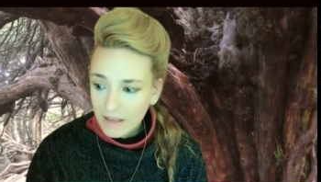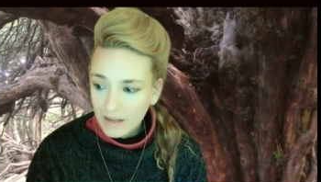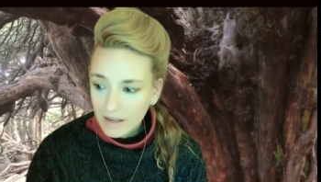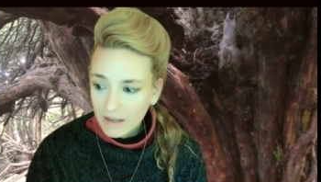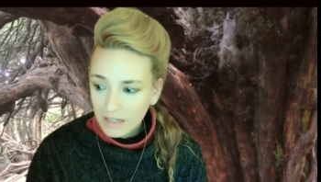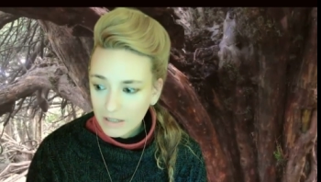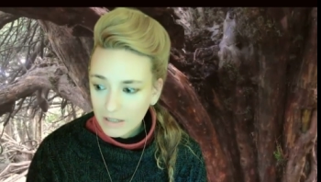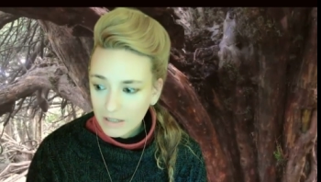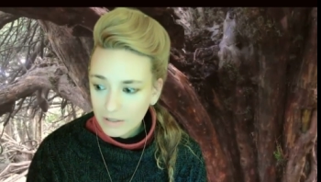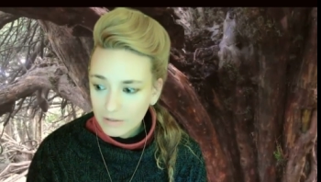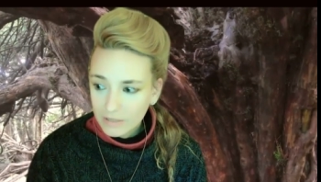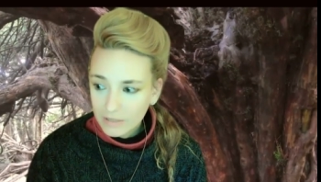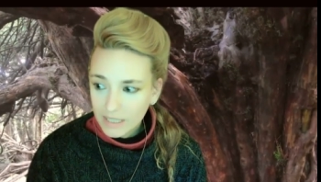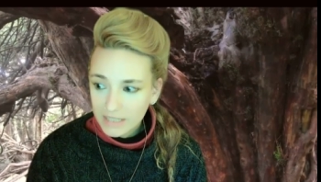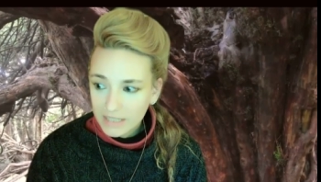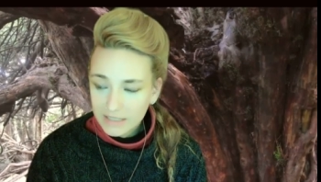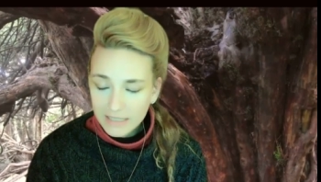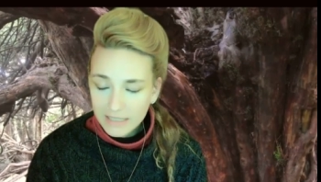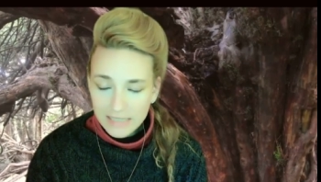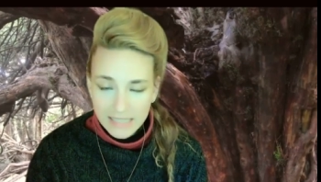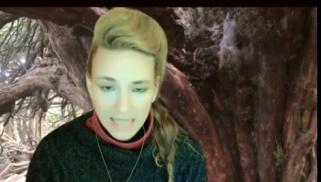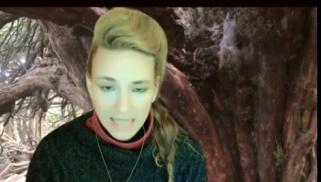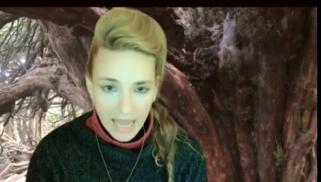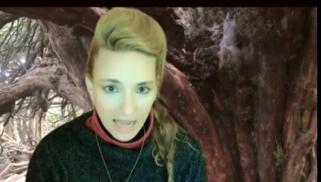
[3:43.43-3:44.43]
And
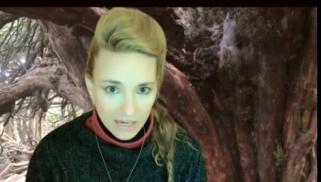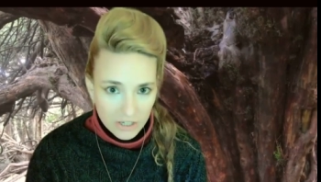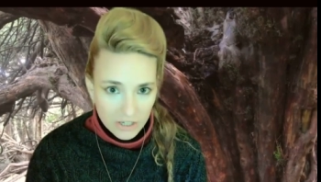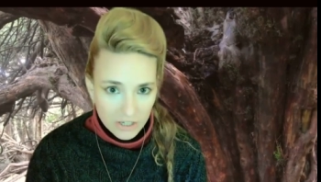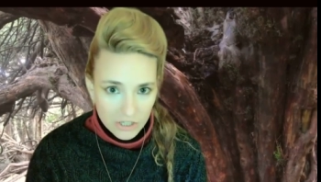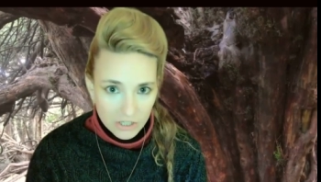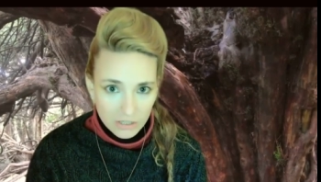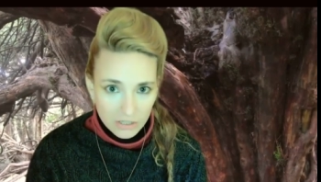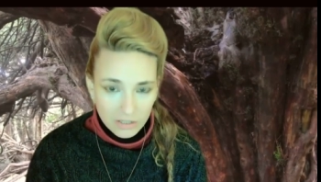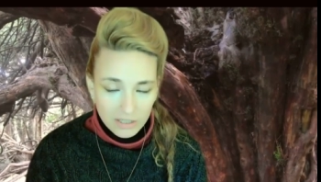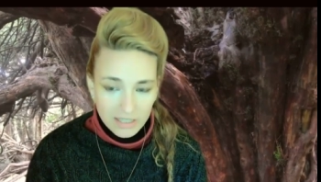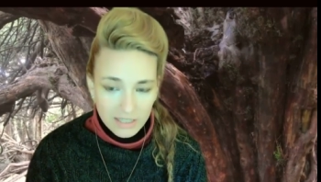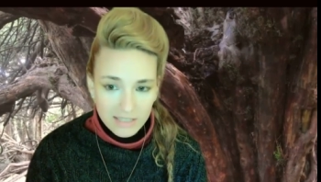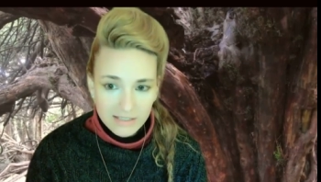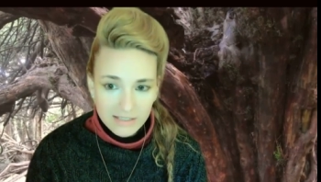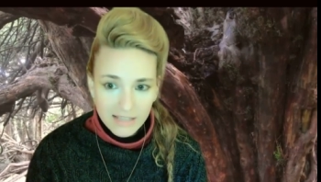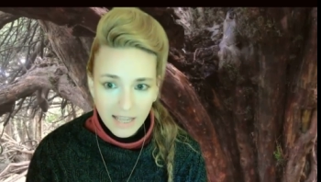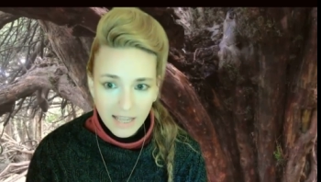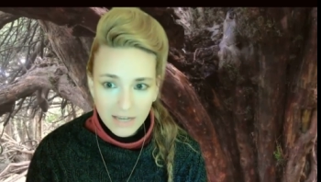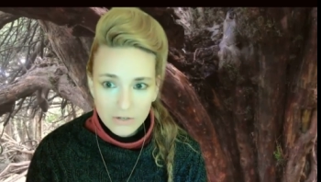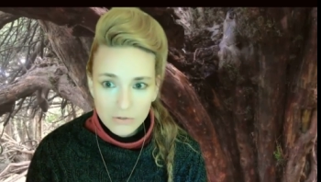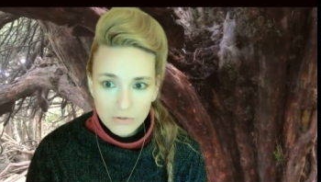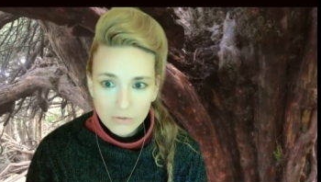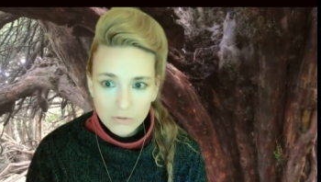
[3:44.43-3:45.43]
then the action is
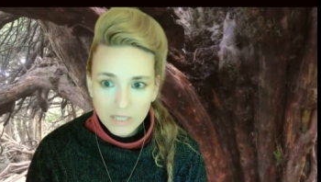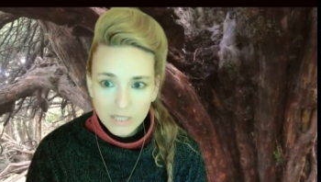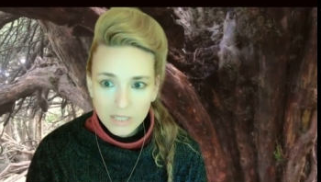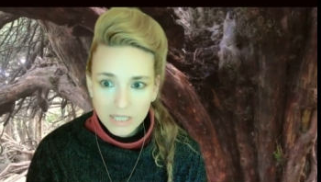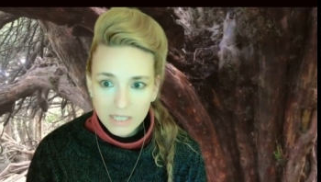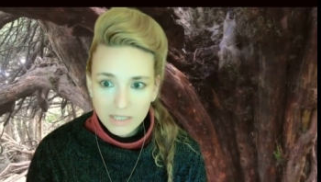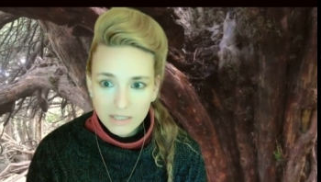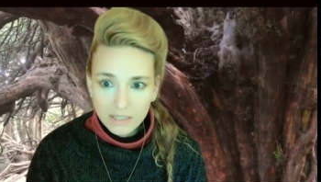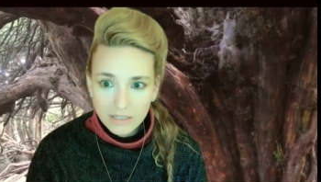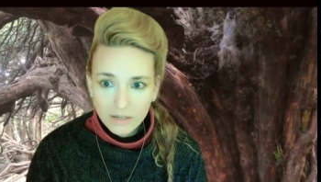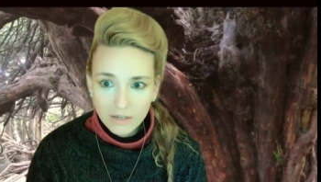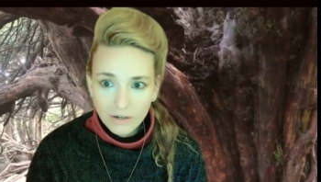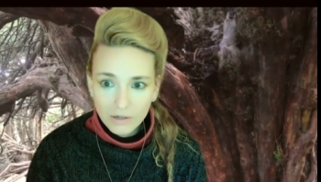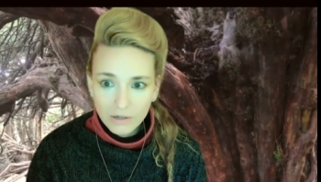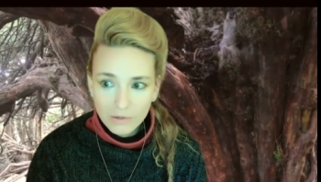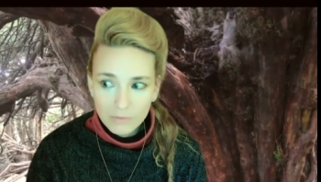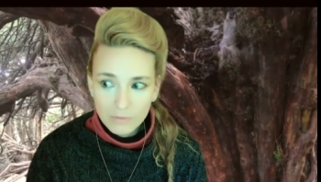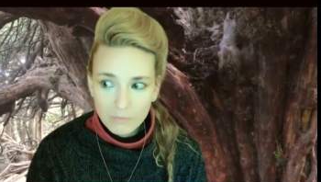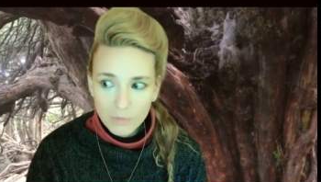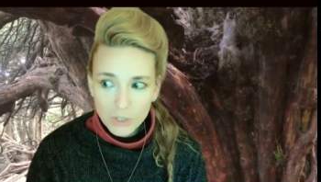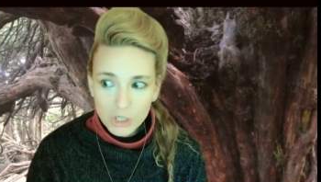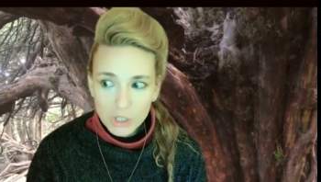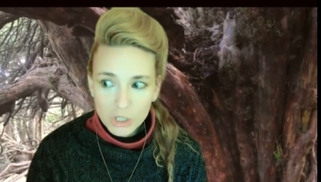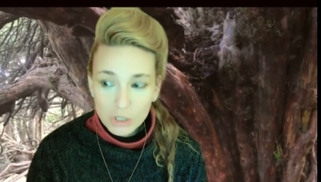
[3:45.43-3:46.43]
actually
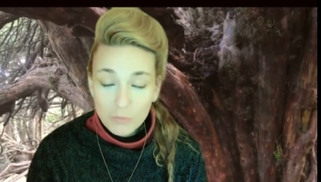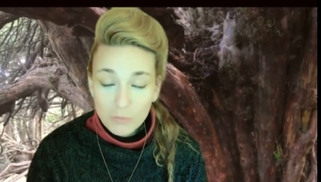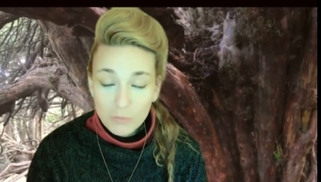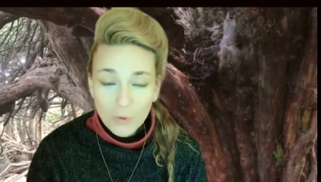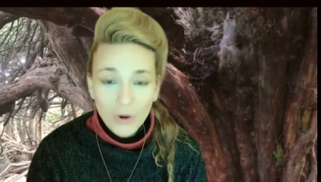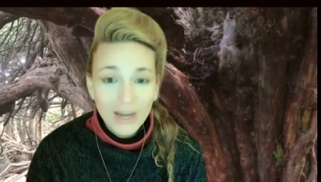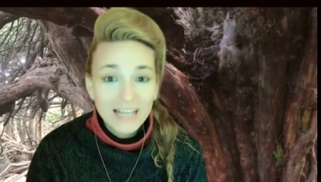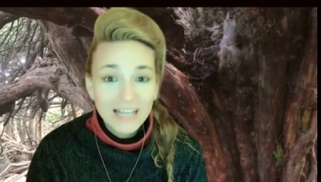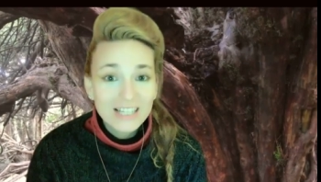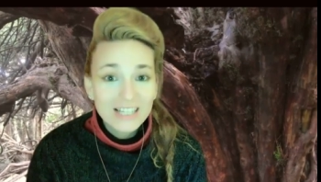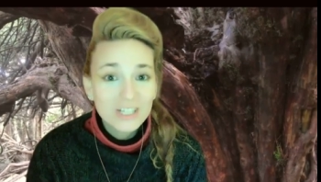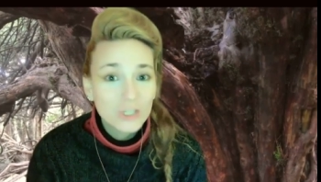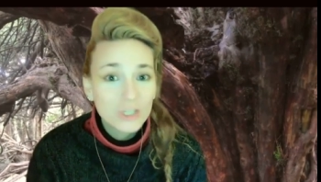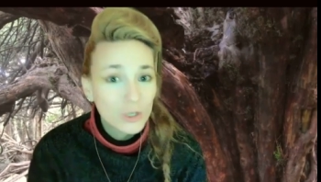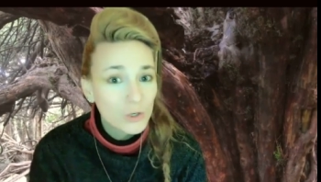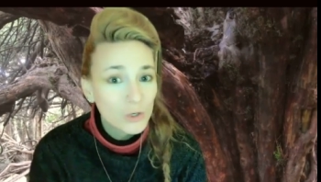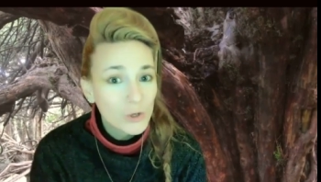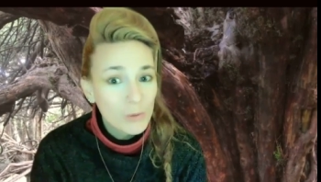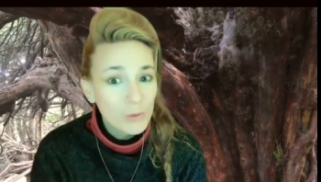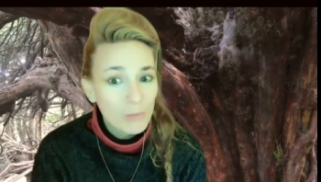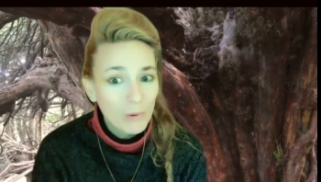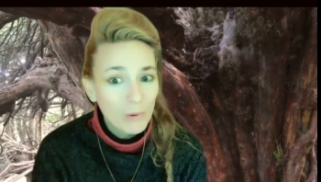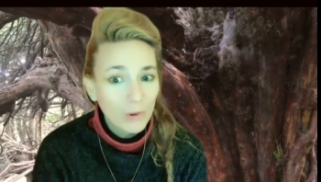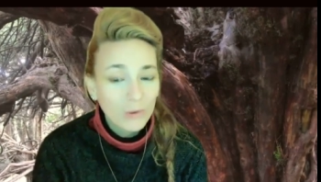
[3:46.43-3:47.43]
much more
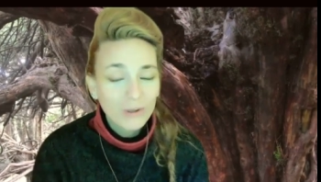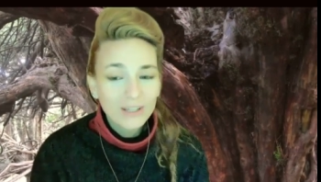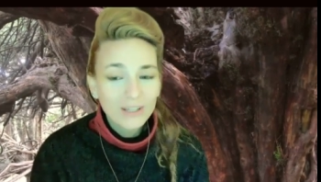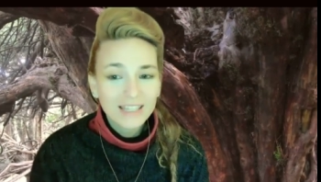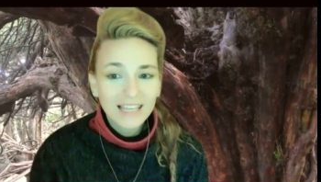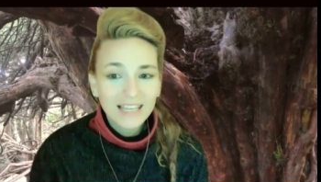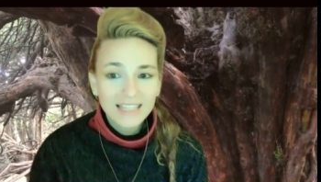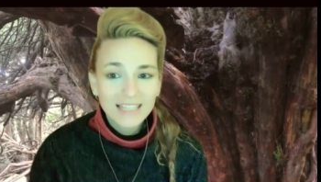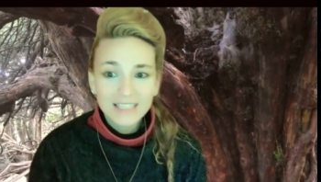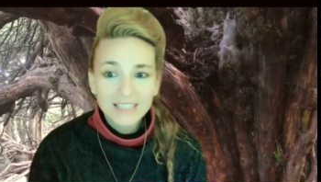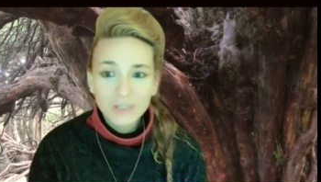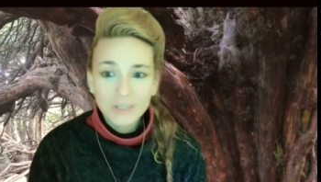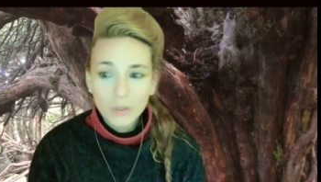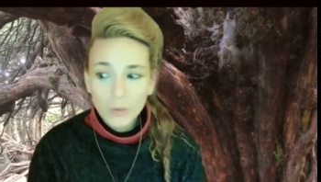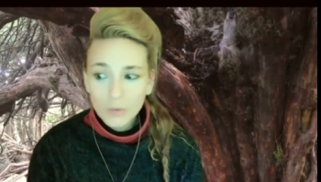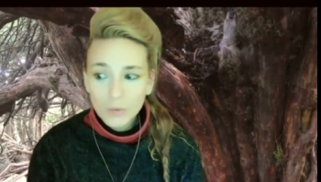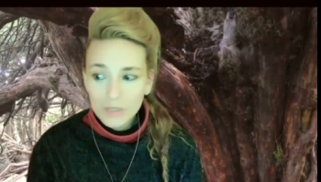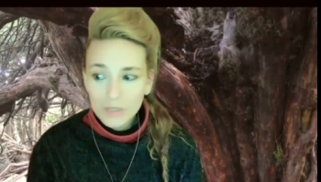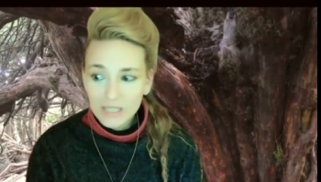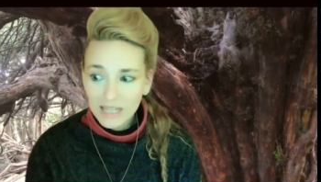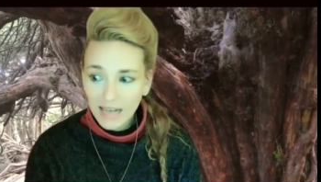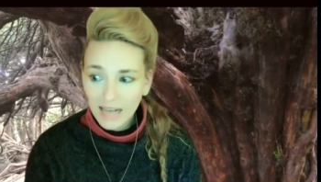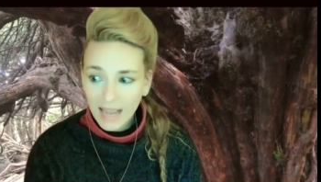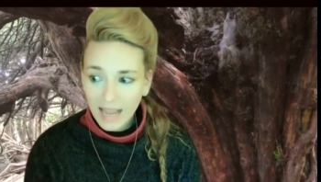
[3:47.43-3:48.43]
enjoyable than it
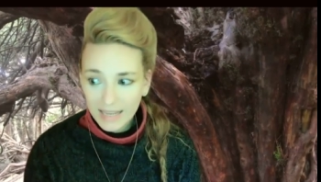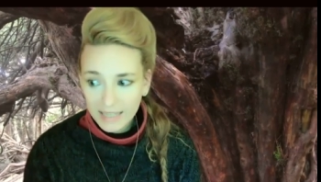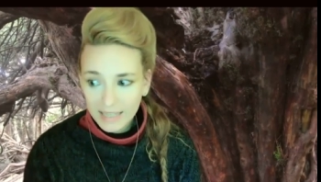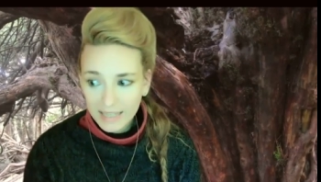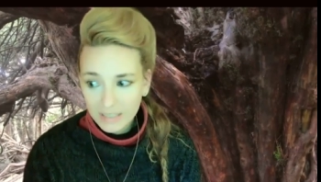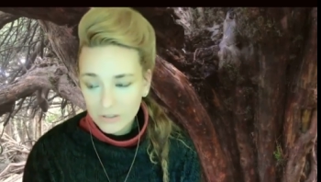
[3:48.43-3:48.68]
looks like.